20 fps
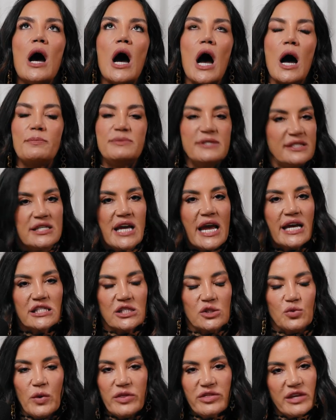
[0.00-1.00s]

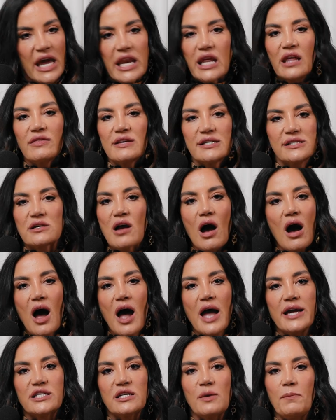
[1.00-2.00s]
obsessed with getting this
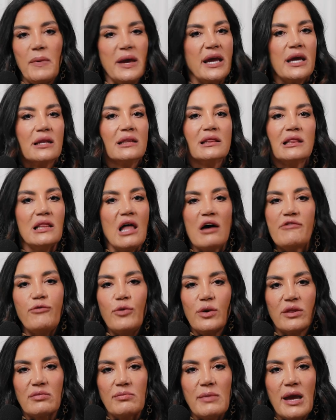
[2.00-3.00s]
guy to be in love
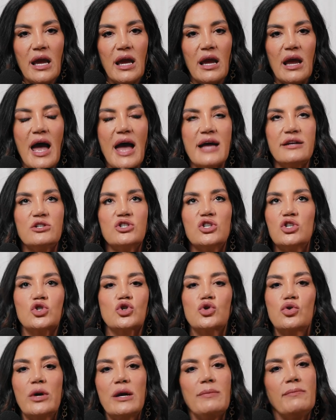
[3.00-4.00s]
with me and to
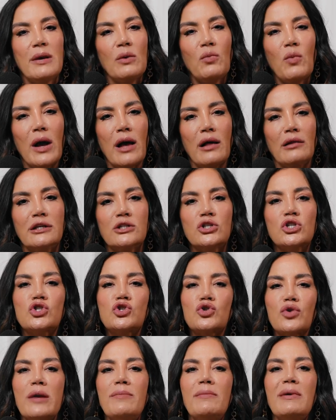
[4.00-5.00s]
treat me well and to
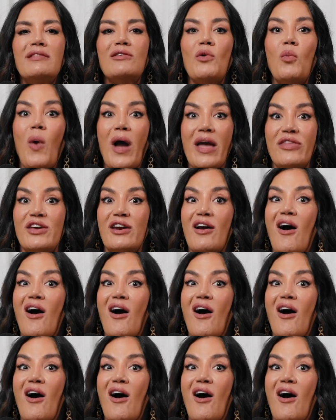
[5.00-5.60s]
treat me the way that